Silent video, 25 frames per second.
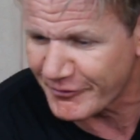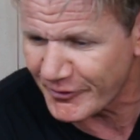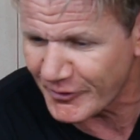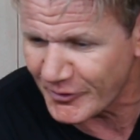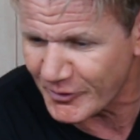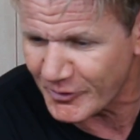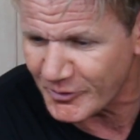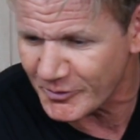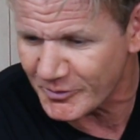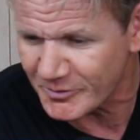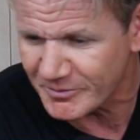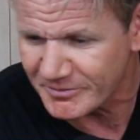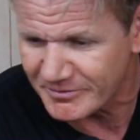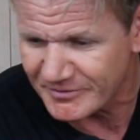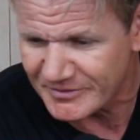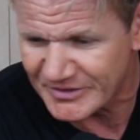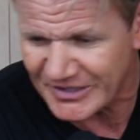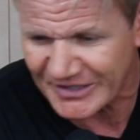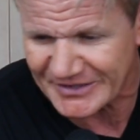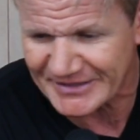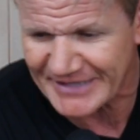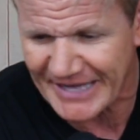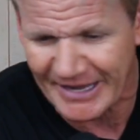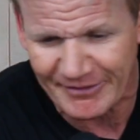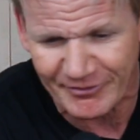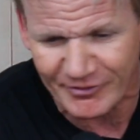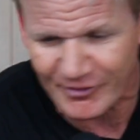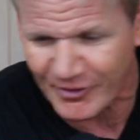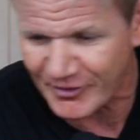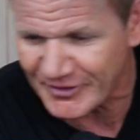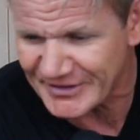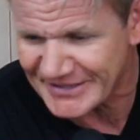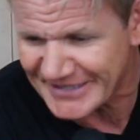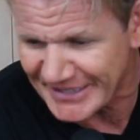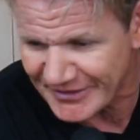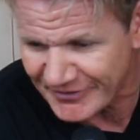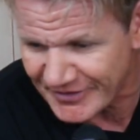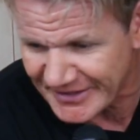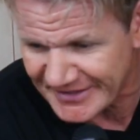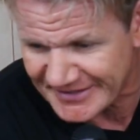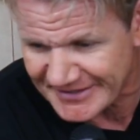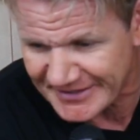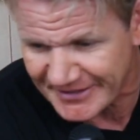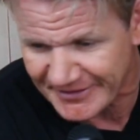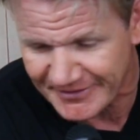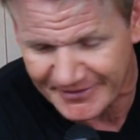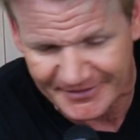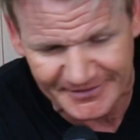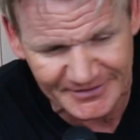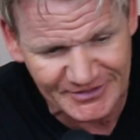Food doesn't have her own TV
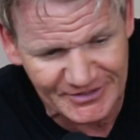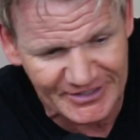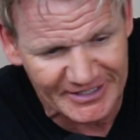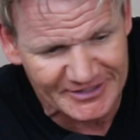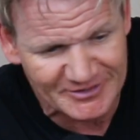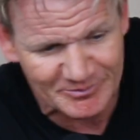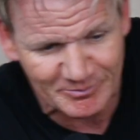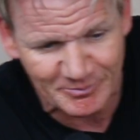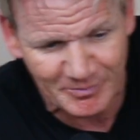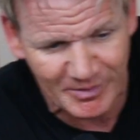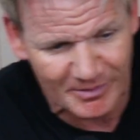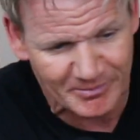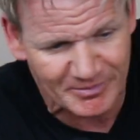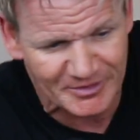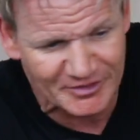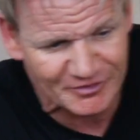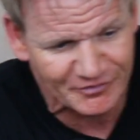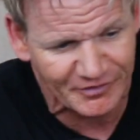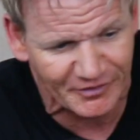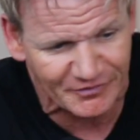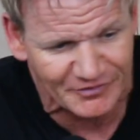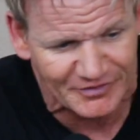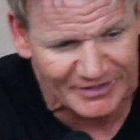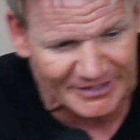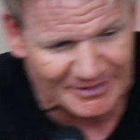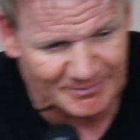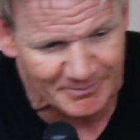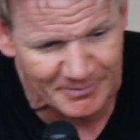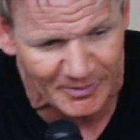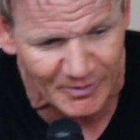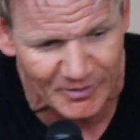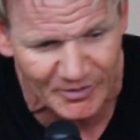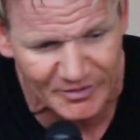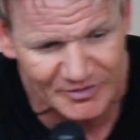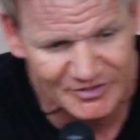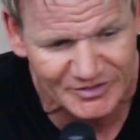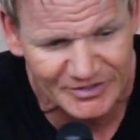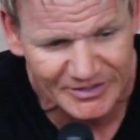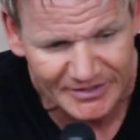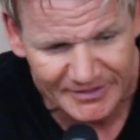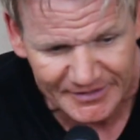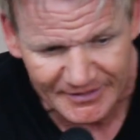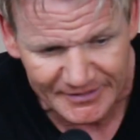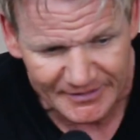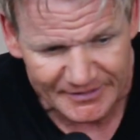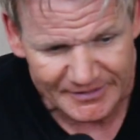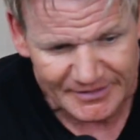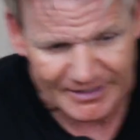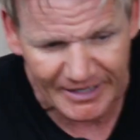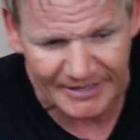series. She hasn't published 15 books.
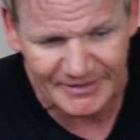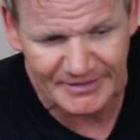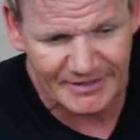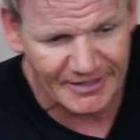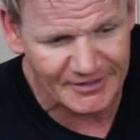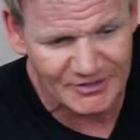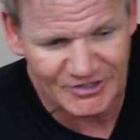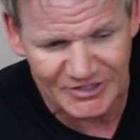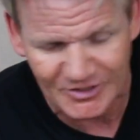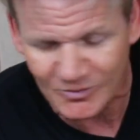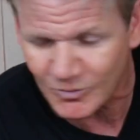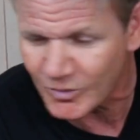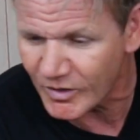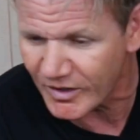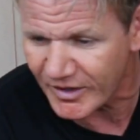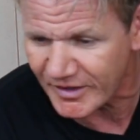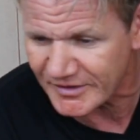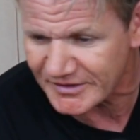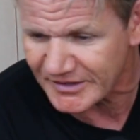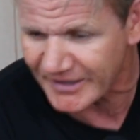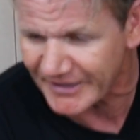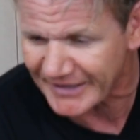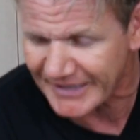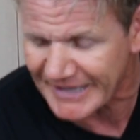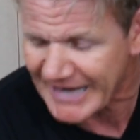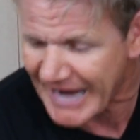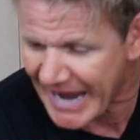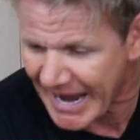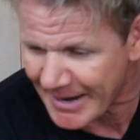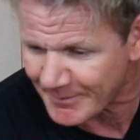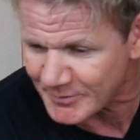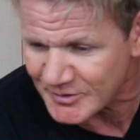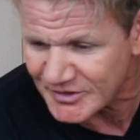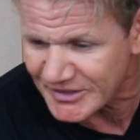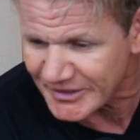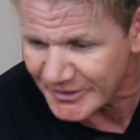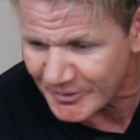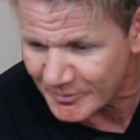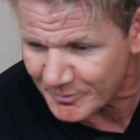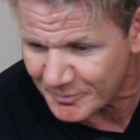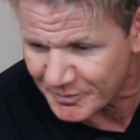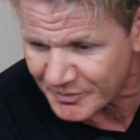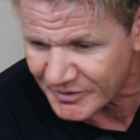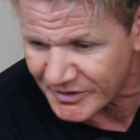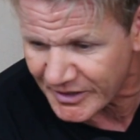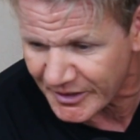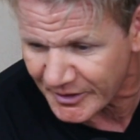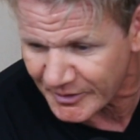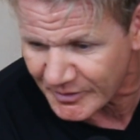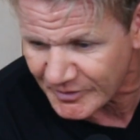Yet she works like an absolute
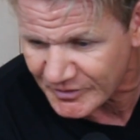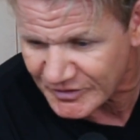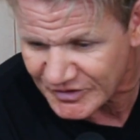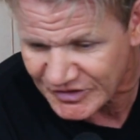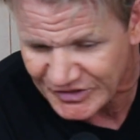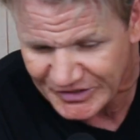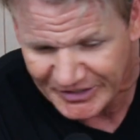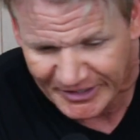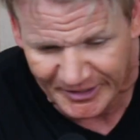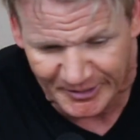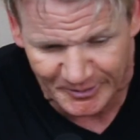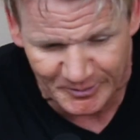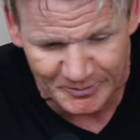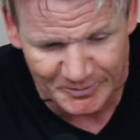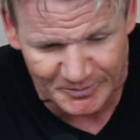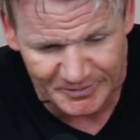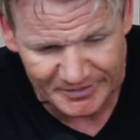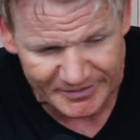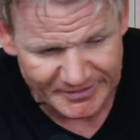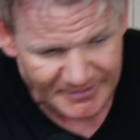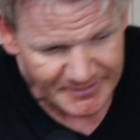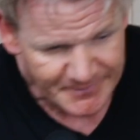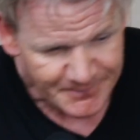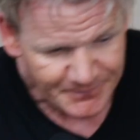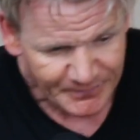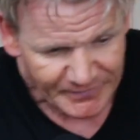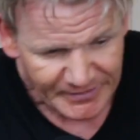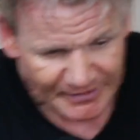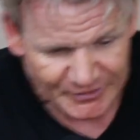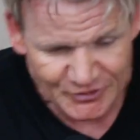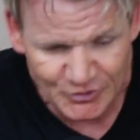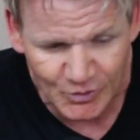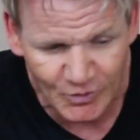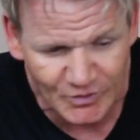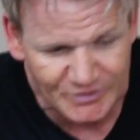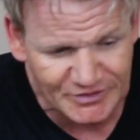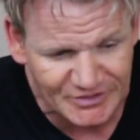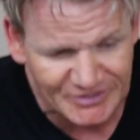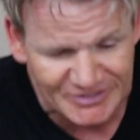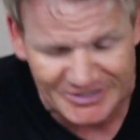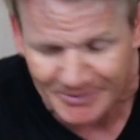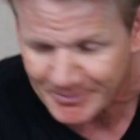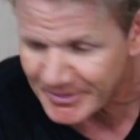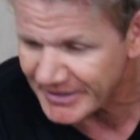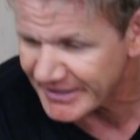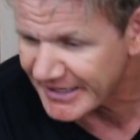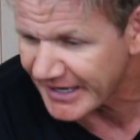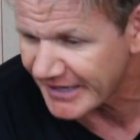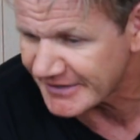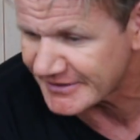pro. So talking to some
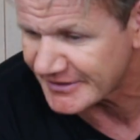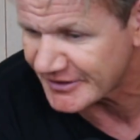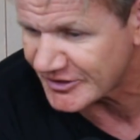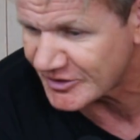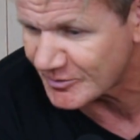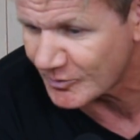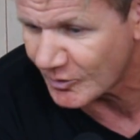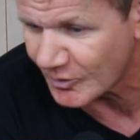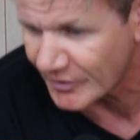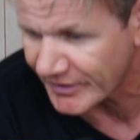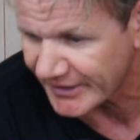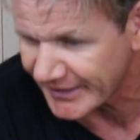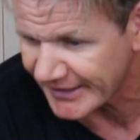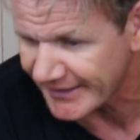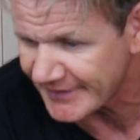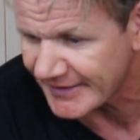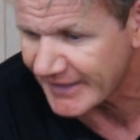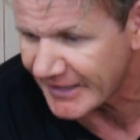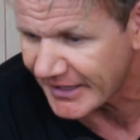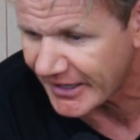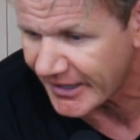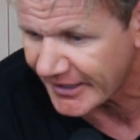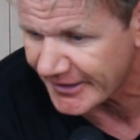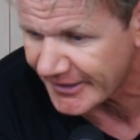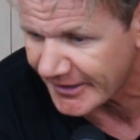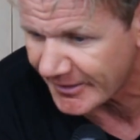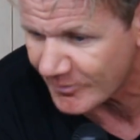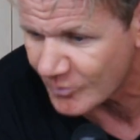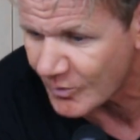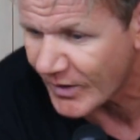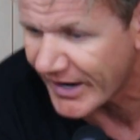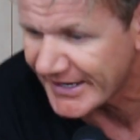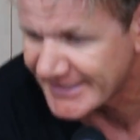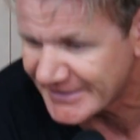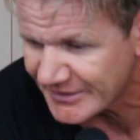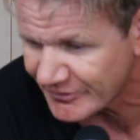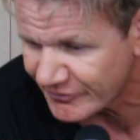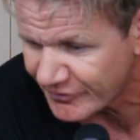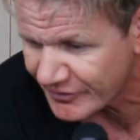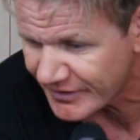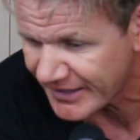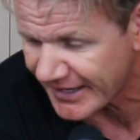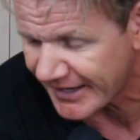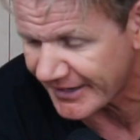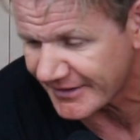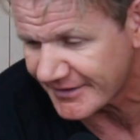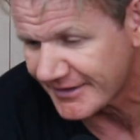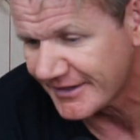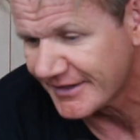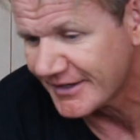of the guests this morning, I'm waiting for
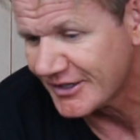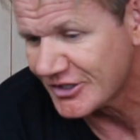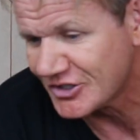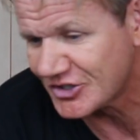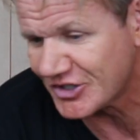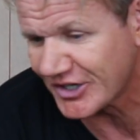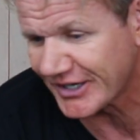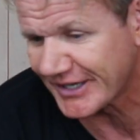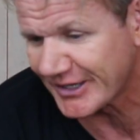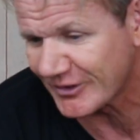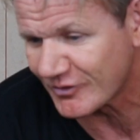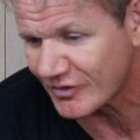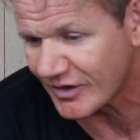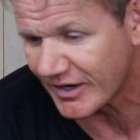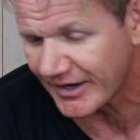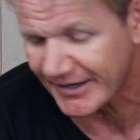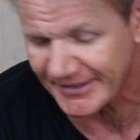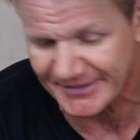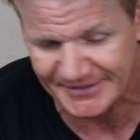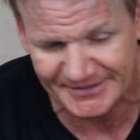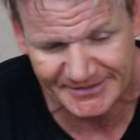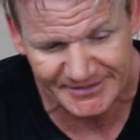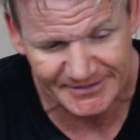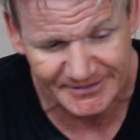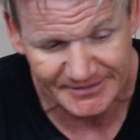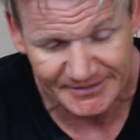that chicken rice.